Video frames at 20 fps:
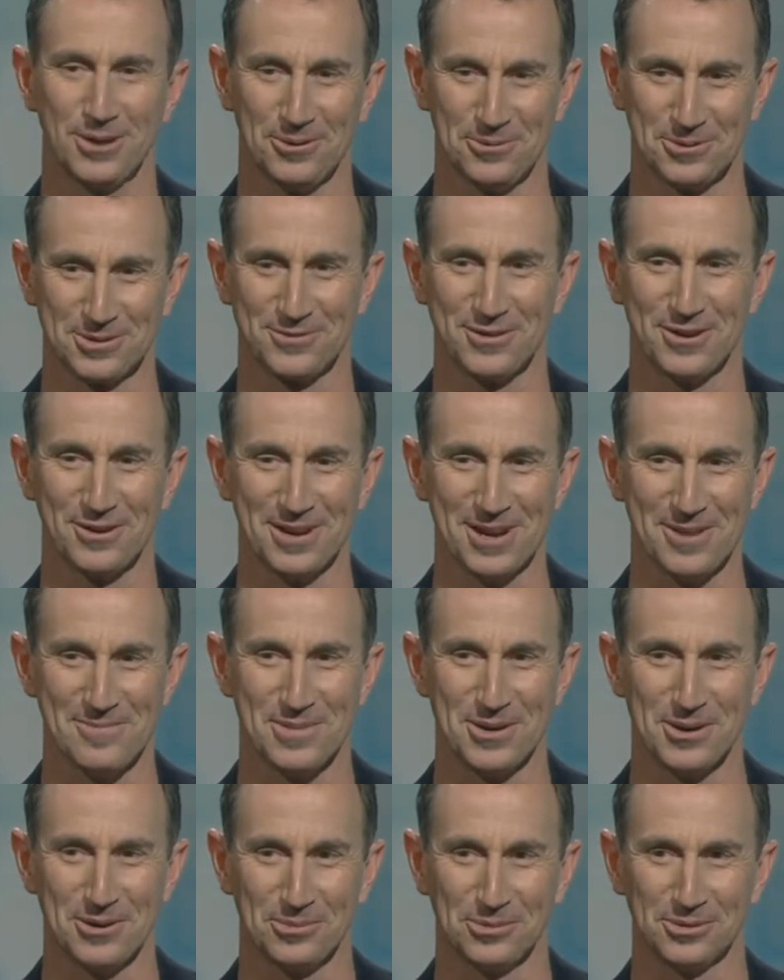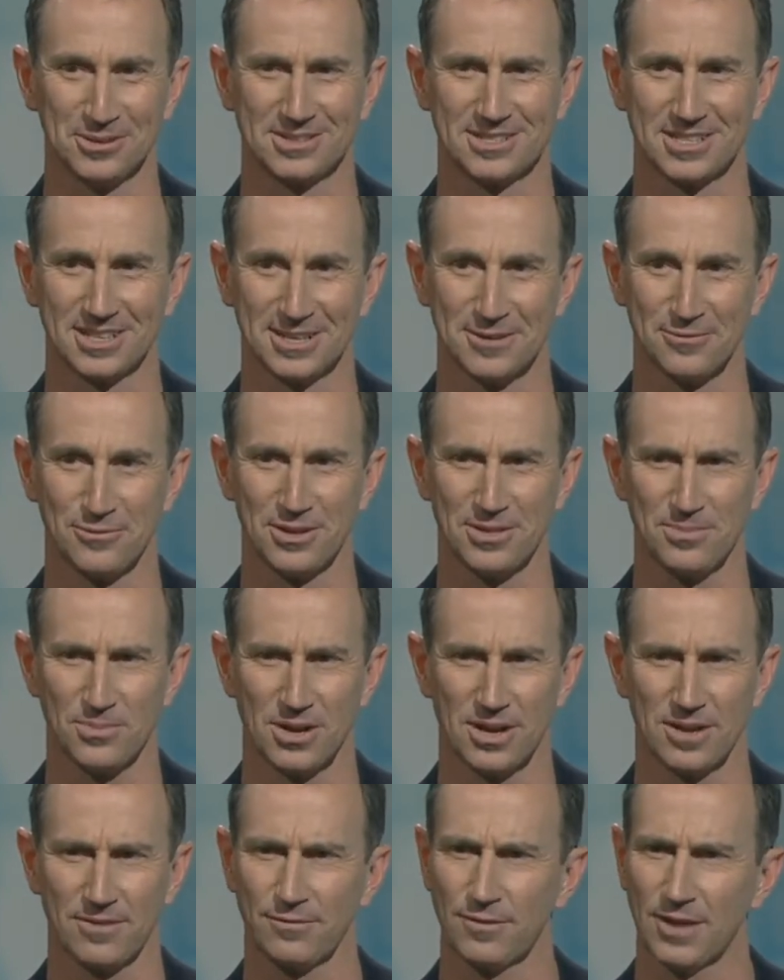I was very unbearable to live with.
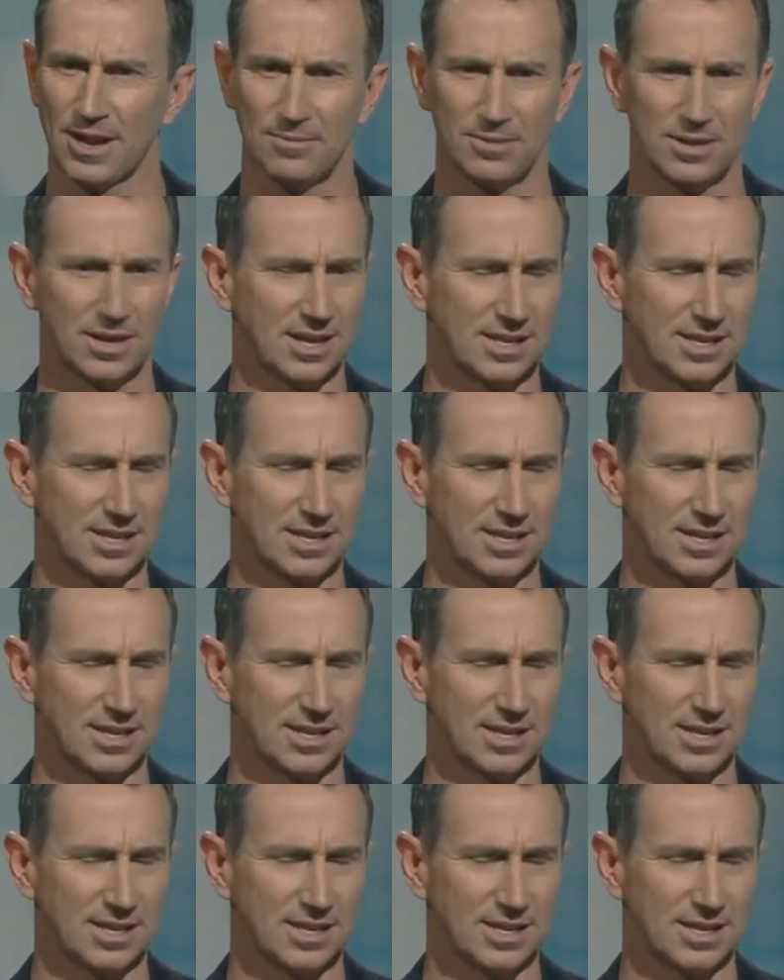My family,